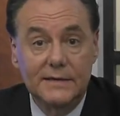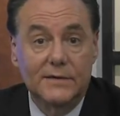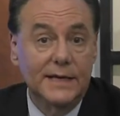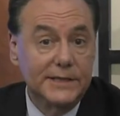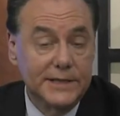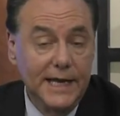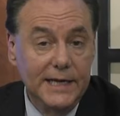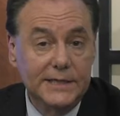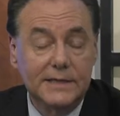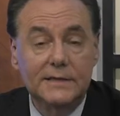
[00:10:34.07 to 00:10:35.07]
on
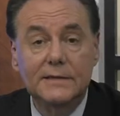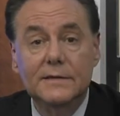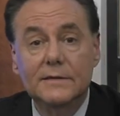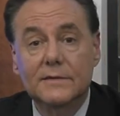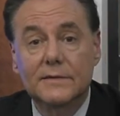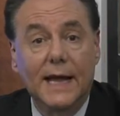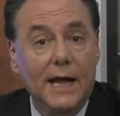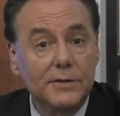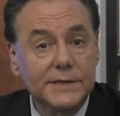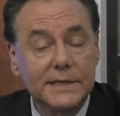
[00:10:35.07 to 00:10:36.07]
education,
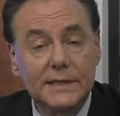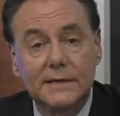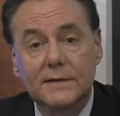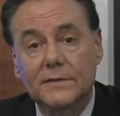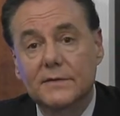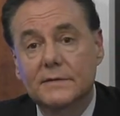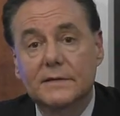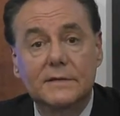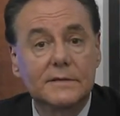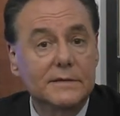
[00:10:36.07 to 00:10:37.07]
housing, on
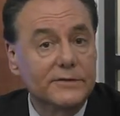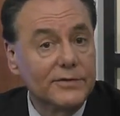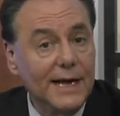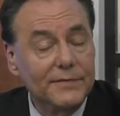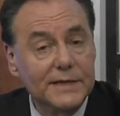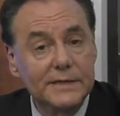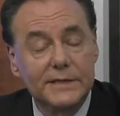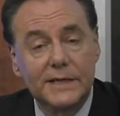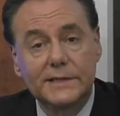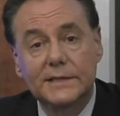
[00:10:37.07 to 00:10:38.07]
traffic
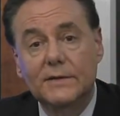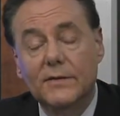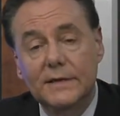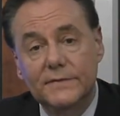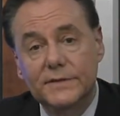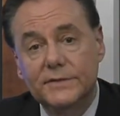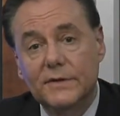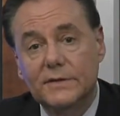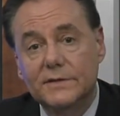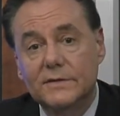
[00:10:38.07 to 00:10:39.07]
congestion, our
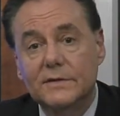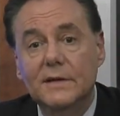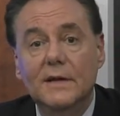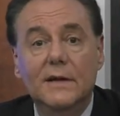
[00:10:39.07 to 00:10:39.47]
infrastructure,